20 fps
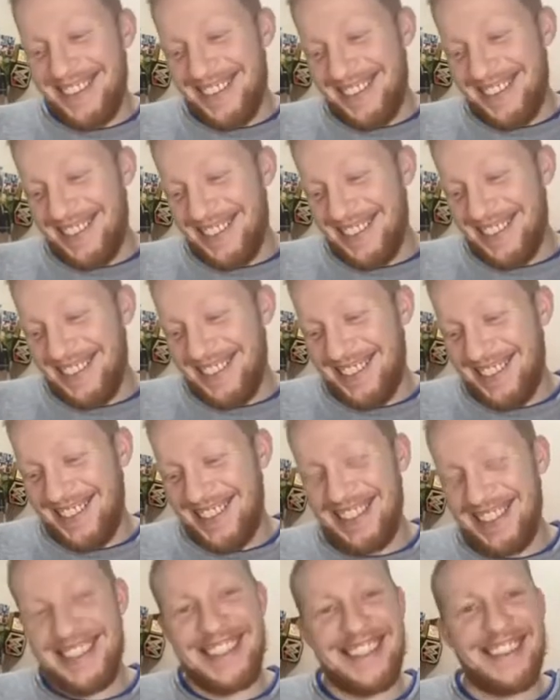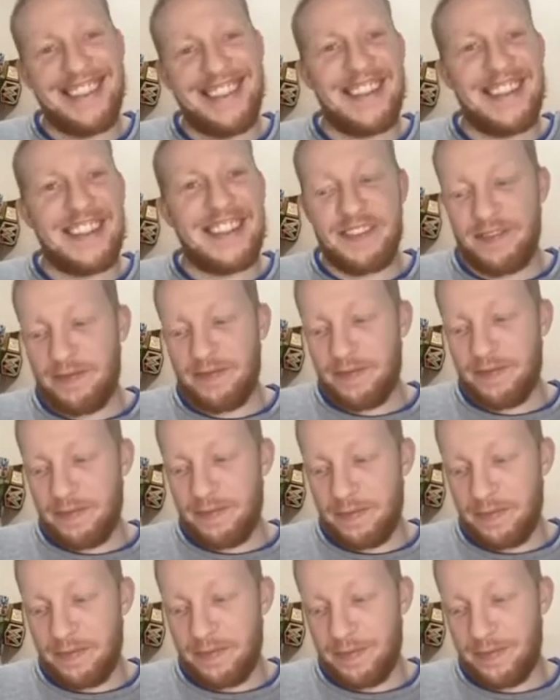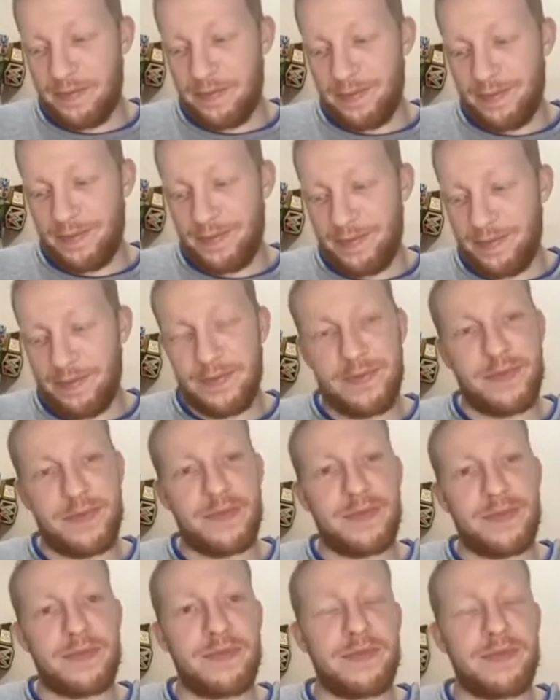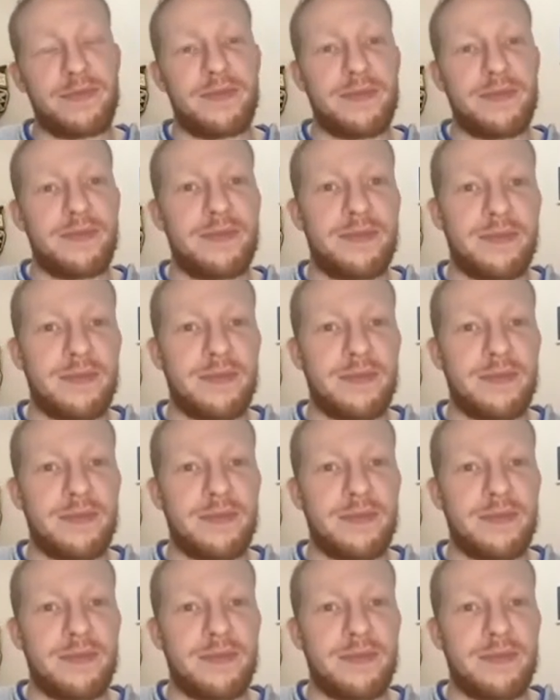No words are spoken by the person on screen.